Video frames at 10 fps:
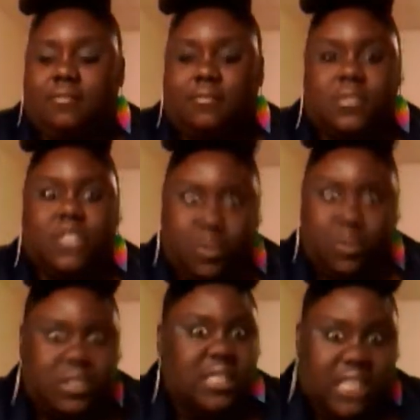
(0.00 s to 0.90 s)

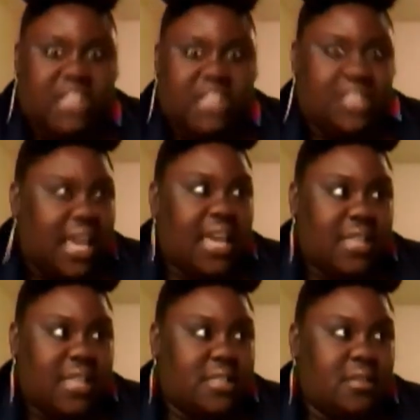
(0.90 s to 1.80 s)
Susie
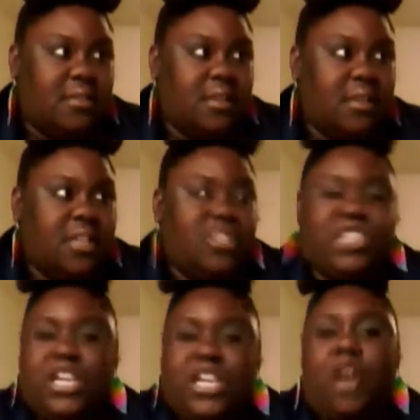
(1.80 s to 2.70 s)
snitching ass.
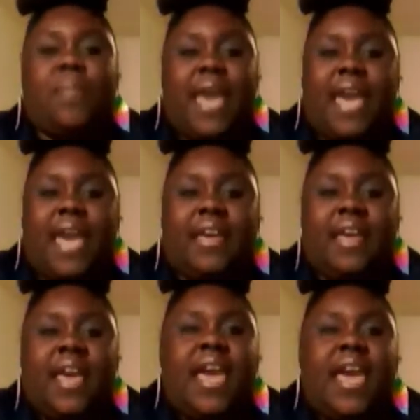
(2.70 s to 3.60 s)
She go back
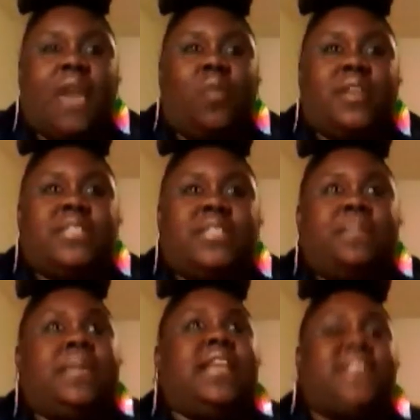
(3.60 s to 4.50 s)
and want to
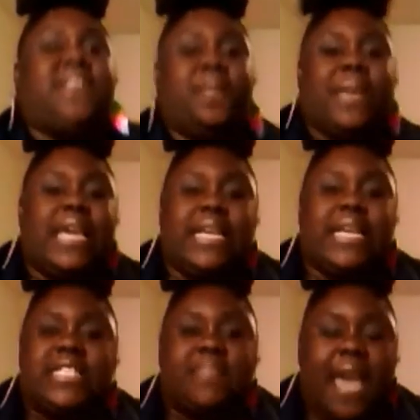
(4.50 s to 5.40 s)
be the
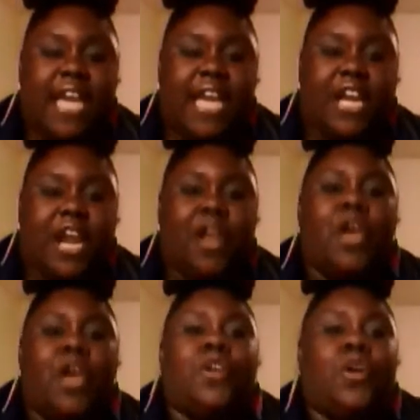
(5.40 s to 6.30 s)
peacemaker,
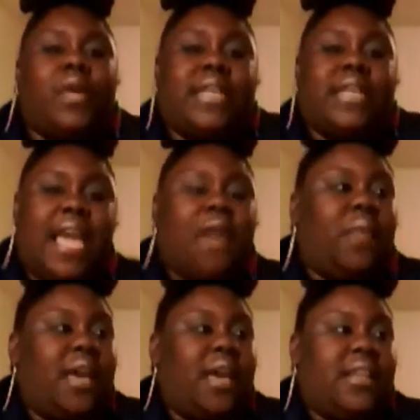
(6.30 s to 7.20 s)
knowing
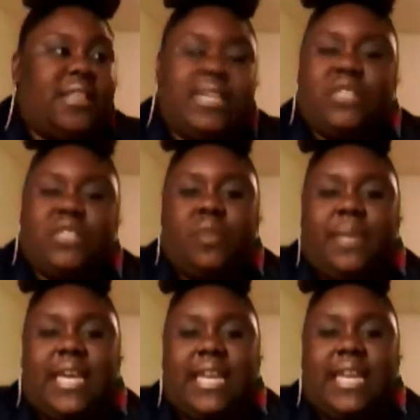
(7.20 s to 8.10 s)
damn well that these
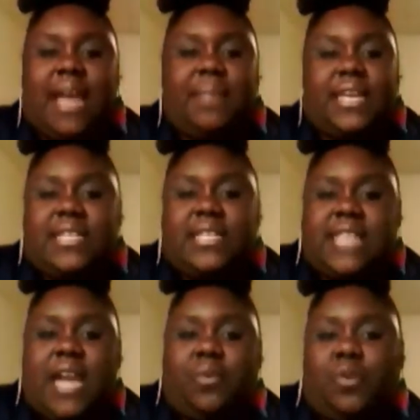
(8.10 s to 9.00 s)
women cannot be in the
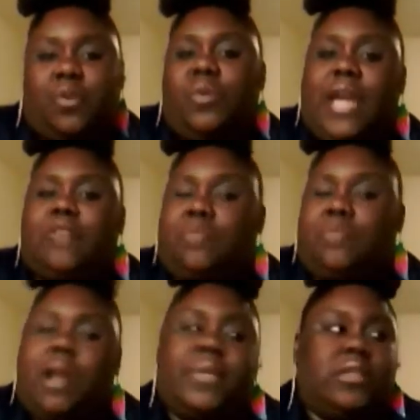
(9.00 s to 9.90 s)
same room without
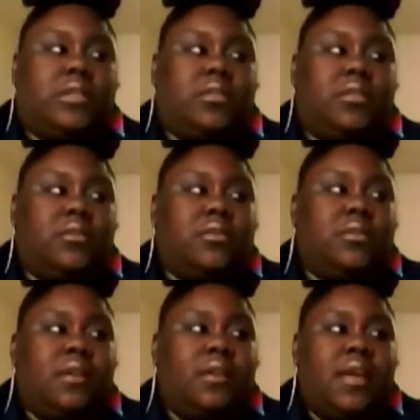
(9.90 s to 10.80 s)
drama.
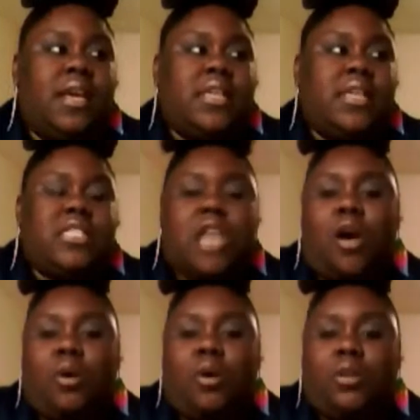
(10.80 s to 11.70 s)

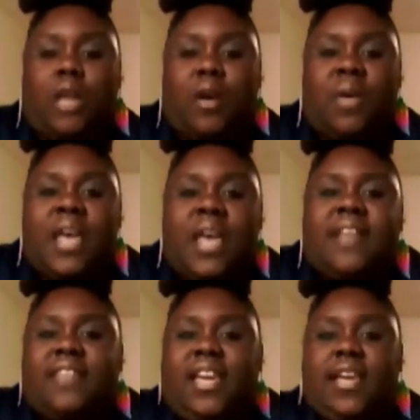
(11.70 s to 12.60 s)
So,
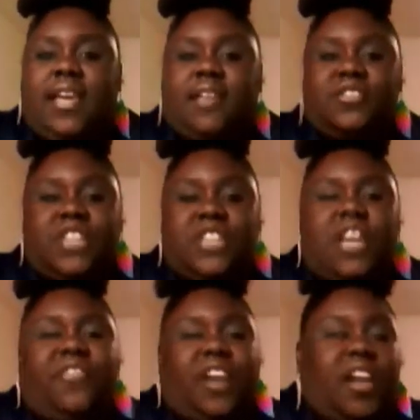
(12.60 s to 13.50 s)
then
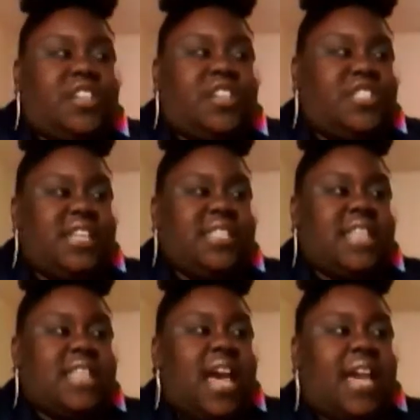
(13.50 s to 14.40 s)
Jennifer,
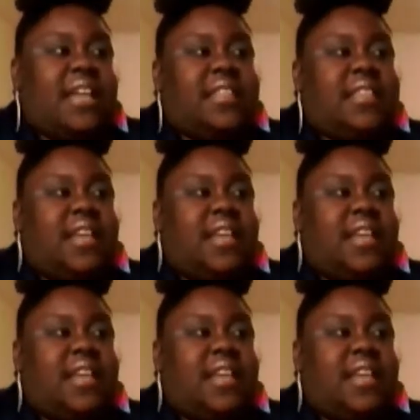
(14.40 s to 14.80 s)
she's like